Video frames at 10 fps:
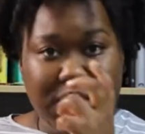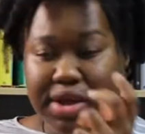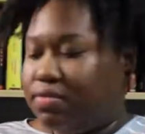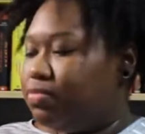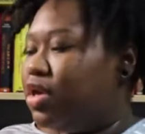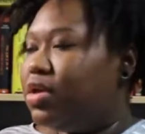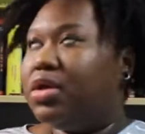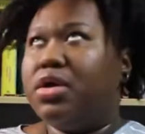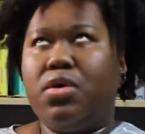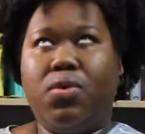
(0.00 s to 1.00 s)
Why
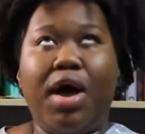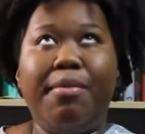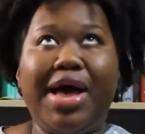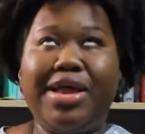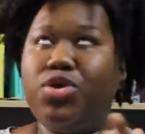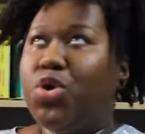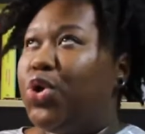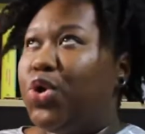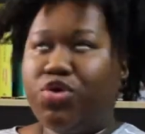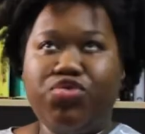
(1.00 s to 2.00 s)
am I no
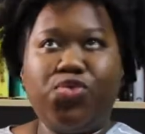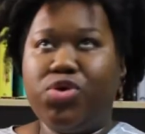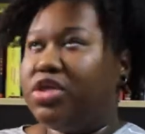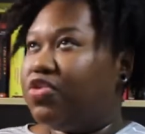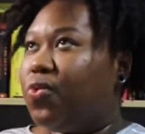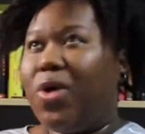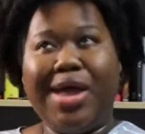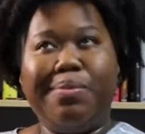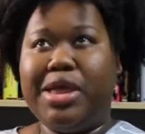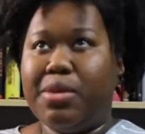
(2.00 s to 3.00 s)
longer talking to
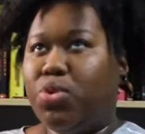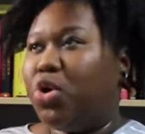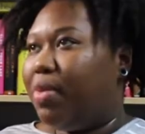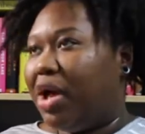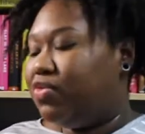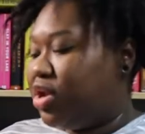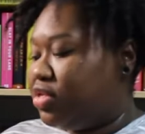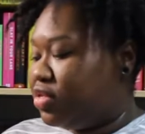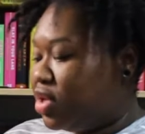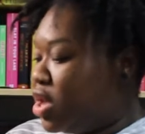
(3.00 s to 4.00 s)
white people about
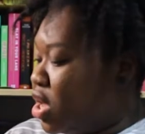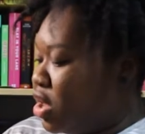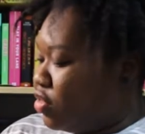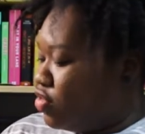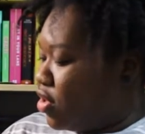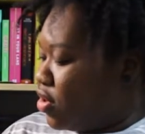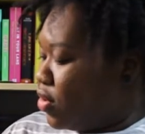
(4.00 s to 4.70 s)
race? So